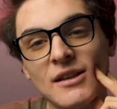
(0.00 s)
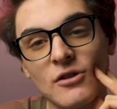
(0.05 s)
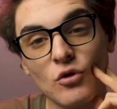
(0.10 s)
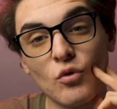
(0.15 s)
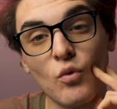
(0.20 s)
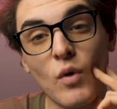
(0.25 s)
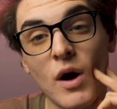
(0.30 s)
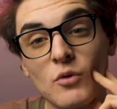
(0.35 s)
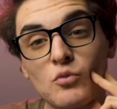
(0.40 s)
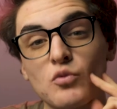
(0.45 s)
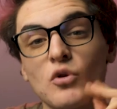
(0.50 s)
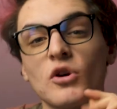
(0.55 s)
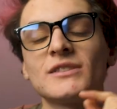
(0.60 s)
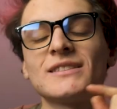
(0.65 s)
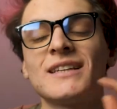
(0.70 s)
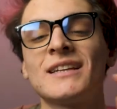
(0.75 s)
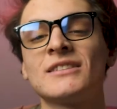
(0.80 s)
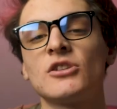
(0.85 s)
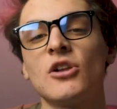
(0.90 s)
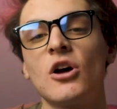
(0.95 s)
Either one
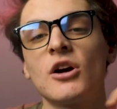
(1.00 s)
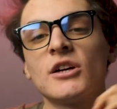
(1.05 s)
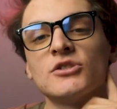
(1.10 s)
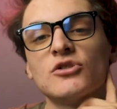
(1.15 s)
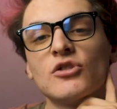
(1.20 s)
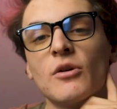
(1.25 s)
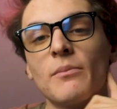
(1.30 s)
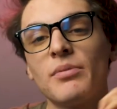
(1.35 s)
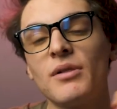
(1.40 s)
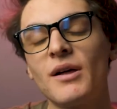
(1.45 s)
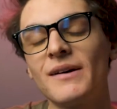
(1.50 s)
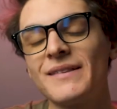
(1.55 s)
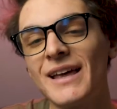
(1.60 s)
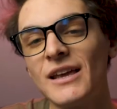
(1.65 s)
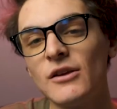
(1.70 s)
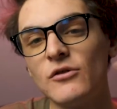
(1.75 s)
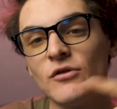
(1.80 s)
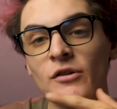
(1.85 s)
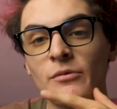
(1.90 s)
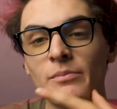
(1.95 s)
works as long as you can plug
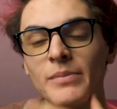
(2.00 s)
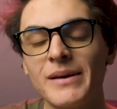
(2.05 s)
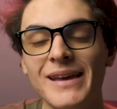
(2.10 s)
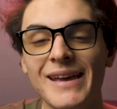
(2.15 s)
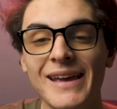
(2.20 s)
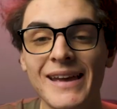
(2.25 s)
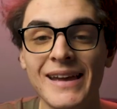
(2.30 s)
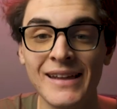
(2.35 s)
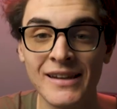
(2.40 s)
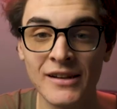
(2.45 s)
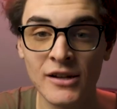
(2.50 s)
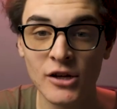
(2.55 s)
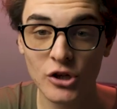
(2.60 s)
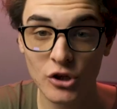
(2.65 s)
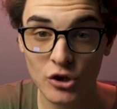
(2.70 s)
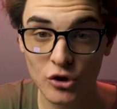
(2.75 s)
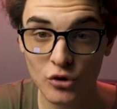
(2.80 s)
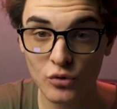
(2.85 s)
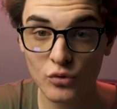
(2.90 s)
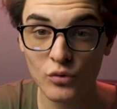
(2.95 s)
that U S B
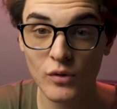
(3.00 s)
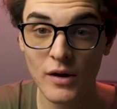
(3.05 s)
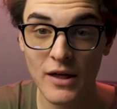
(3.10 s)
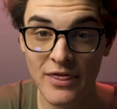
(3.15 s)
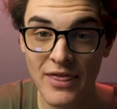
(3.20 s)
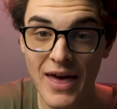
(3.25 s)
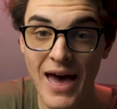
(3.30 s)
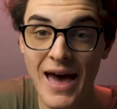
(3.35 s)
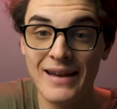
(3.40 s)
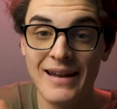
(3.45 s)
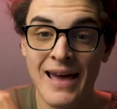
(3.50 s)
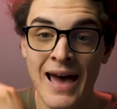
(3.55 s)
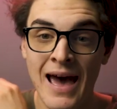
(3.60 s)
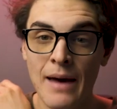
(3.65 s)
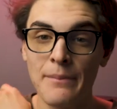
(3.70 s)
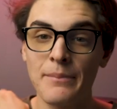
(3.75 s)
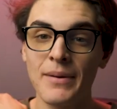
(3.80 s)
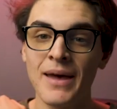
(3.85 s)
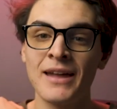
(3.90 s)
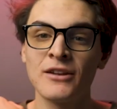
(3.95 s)
into that
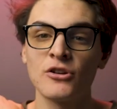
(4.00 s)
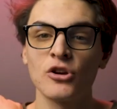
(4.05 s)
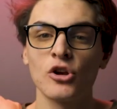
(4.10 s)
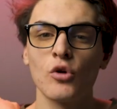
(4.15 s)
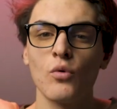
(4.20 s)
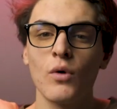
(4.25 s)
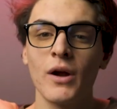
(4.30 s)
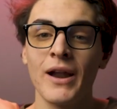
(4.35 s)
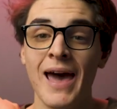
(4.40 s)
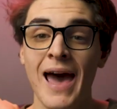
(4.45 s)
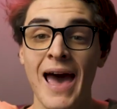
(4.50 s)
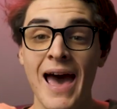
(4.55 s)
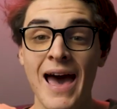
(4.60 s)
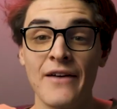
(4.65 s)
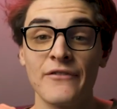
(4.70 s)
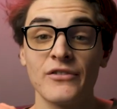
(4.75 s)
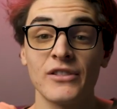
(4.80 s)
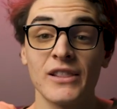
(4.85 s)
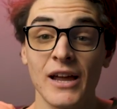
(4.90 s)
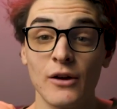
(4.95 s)
app. And you're gonna wanna
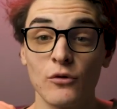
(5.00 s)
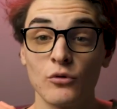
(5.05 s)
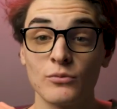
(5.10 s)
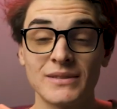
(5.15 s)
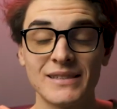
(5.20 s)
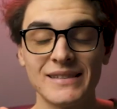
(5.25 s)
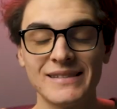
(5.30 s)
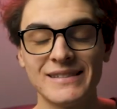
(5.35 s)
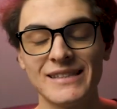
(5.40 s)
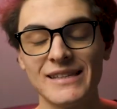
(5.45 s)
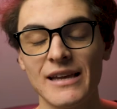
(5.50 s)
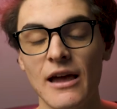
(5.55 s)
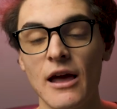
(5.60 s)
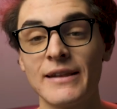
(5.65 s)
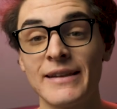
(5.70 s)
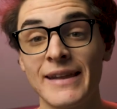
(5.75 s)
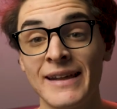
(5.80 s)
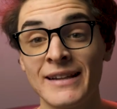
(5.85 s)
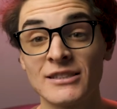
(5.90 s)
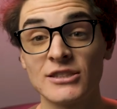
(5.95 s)
have Lightroom C C
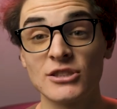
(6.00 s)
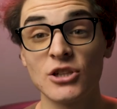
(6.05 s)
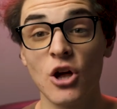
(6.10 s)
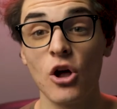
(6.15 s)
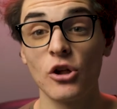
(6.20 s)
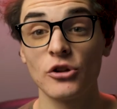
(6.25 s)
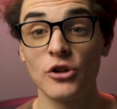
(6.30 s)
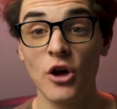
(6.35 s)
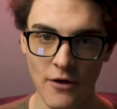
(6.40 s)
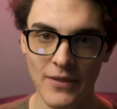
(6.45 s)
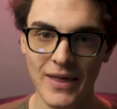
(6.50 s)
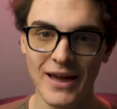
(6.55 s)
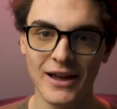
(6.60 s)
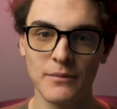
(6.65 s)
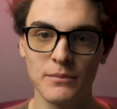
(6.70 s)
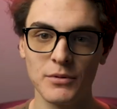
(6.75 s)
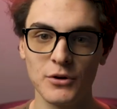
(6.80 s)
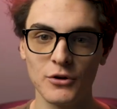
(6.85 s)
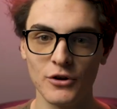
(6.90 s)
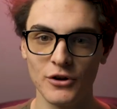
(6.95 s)
installed on that
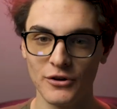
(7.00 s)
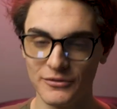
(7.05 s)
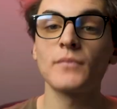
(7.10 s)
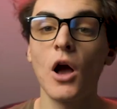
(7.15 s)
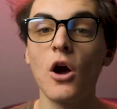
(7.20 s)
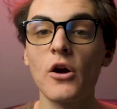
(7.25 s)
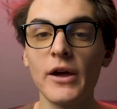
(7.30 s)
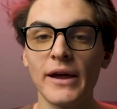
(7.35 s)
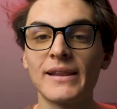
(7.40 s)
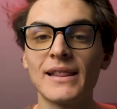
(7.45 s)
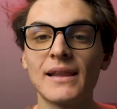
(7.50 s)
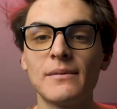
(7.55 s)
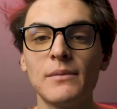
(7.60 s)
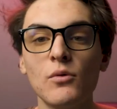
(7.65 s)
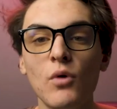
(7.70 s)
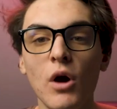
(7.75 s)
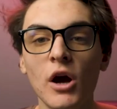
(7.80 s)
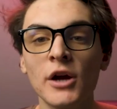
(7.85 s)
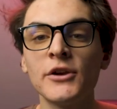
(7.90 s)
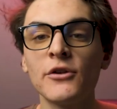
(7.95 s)
computer. Okay, let me
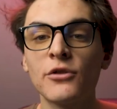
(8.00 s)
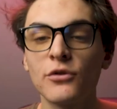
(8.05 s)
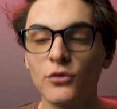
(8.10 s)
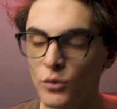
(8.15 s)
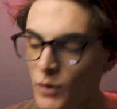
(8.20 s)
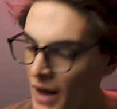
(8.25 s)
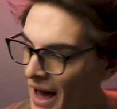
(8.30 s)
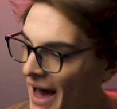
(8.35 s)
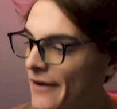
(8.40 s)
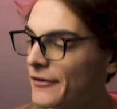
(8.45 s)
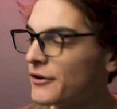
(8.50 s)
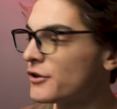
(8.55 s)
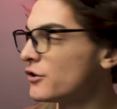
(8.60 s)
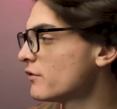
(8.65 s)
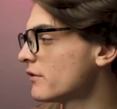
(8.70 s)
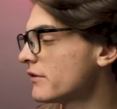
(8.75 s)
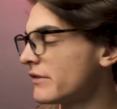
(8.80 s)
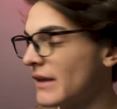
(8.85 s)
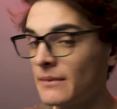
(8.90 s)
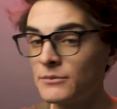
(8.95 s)
walk you through how How to
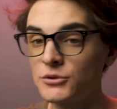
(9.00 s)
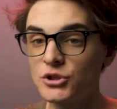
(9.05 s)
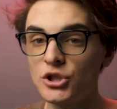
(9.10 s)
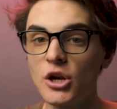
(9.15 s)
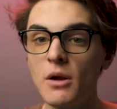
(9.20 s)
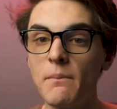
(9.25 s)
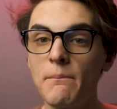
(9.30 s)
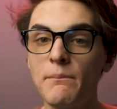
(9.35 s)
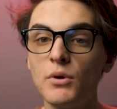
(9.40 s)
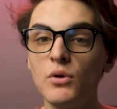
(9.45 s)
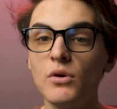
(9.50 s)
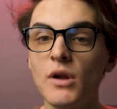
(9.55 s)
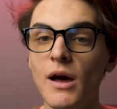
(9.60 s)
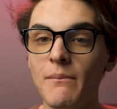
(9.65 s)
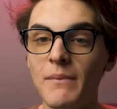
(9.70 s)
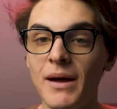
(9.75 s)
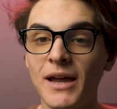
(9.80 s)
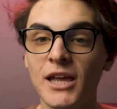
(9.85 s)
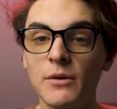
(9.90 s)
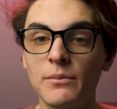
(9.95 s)
do this. I'm just gonna boot
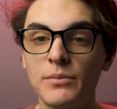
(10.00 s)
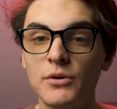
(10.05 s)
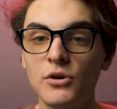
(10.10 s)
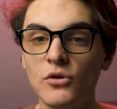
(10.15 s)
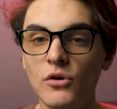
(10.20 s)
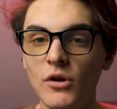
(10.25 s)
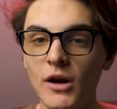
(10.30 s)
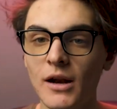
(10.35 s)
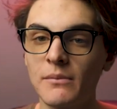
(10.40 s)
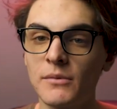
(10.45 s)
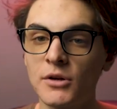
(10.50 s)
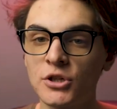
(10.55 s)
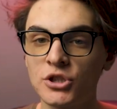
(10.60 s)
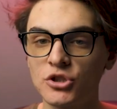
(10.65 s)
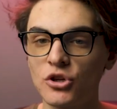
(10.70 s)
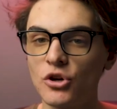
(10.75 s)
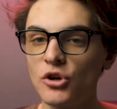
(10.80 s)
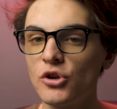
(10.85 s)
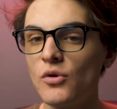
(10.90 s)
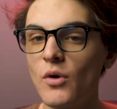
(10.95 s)
up my computer and I'm gonna
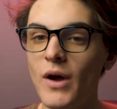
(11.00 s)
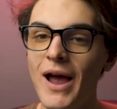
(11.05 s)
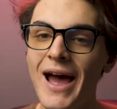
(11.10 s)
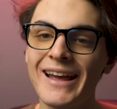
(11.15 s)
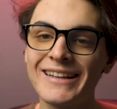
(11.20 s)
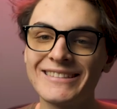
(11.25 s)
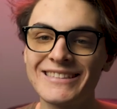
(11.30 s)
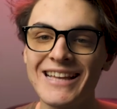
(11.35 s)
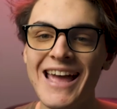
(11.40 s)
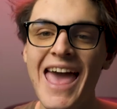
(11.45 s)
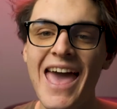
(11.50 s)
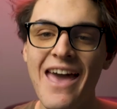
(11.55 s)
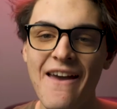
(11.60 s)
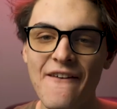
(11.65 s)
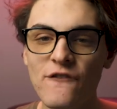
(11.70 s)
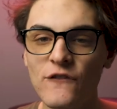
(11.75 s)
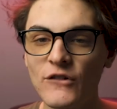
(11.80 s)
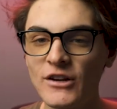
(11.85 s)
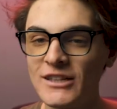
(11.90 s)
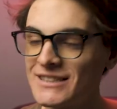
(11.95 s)
show you guys
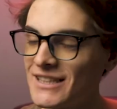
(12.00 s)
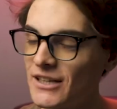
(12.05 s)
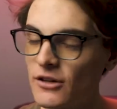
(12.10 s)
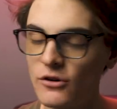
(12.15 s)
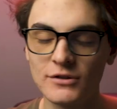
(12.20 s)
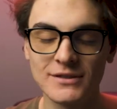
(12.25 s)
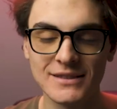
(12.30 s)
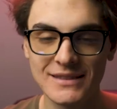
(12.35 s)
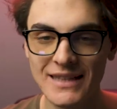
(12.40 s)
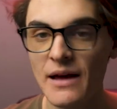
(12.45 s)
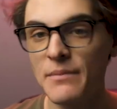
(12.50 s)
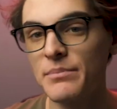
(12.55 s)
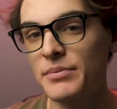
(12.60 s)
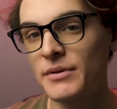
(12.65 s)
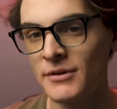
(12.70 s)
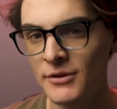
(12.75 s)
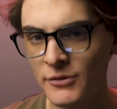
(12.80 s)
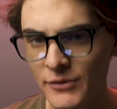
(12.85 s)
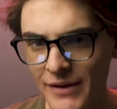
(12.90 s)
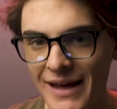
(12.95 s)
every single
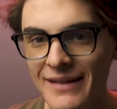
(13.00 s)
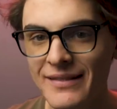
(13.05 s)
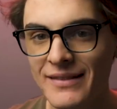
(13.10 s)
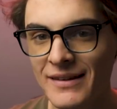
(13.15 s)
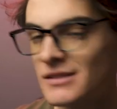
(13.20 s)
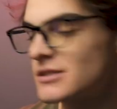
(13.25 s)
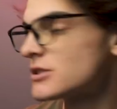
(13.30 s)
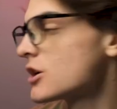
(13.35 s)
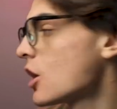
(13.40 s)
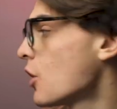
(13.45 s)
step to get this